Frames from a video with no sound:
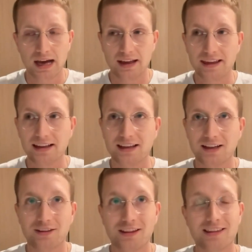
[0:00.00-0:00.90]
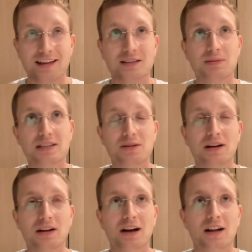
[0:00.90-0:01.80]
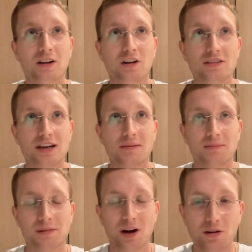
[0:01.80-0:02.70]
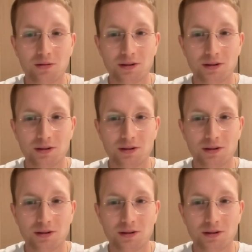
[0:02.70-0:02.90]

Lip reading: I think, that speaks to our long-term goal,